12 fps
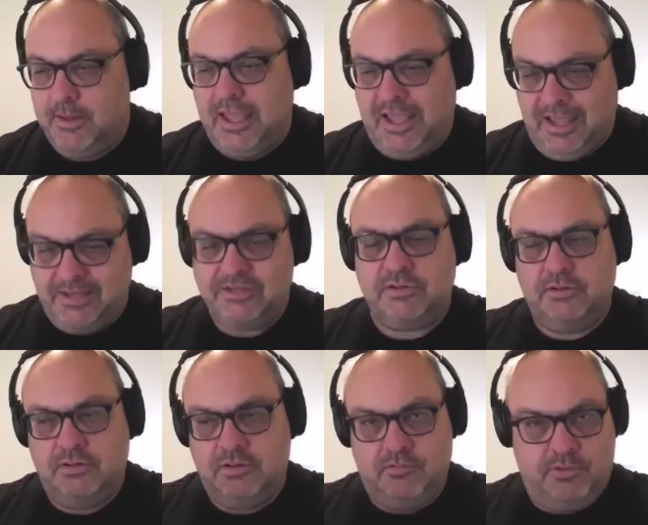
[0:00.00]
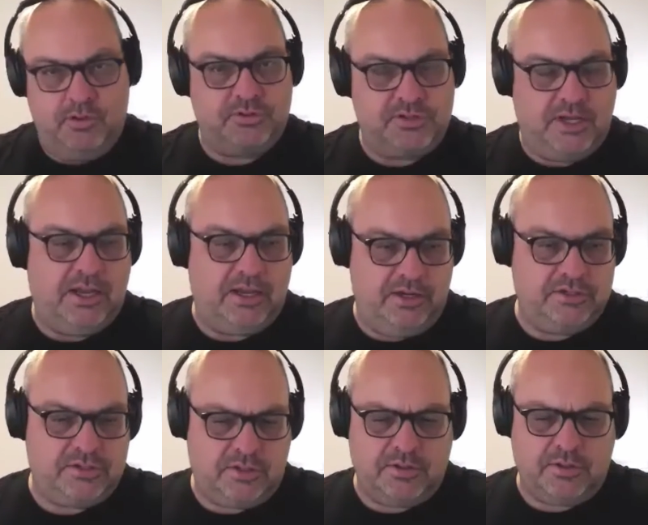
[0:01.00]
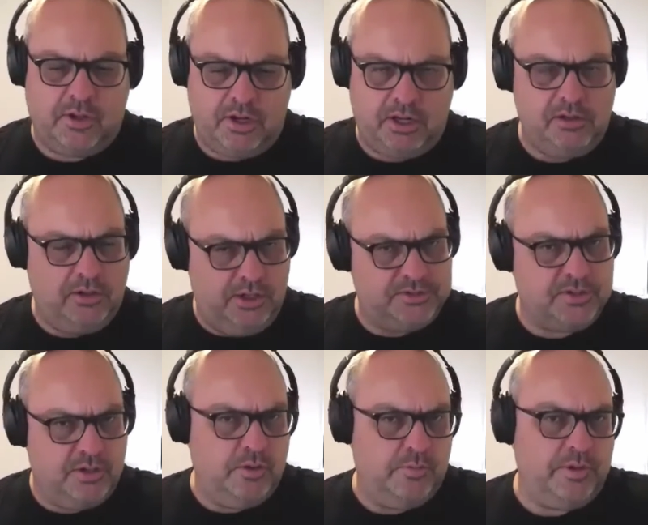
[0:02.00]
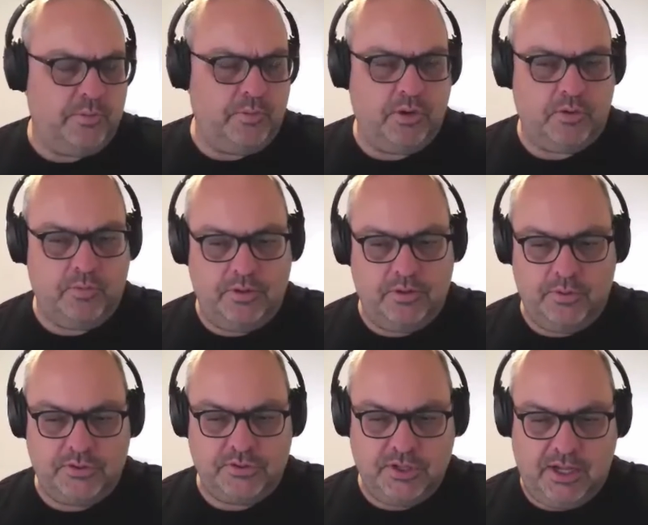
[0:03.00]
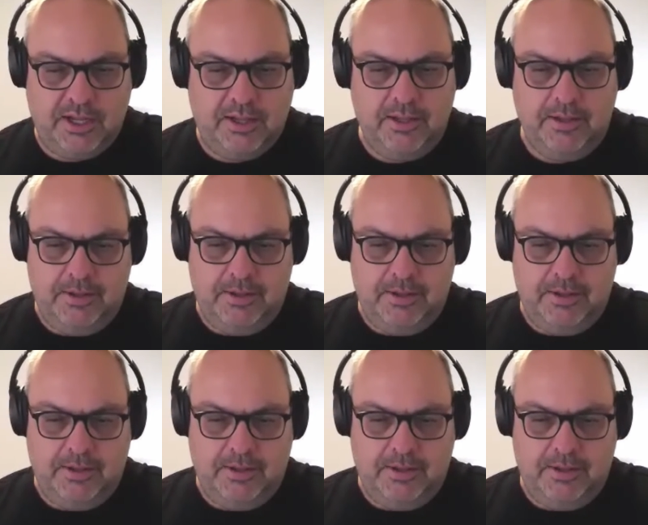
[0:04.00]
And the real target is the kind of clients that I normally work with, which are